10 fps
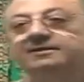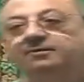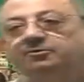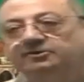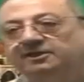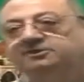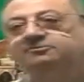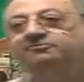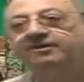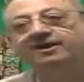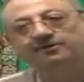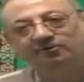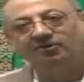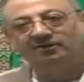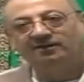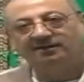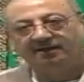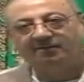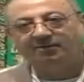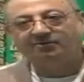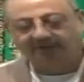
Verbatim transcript: The mudarris felt good about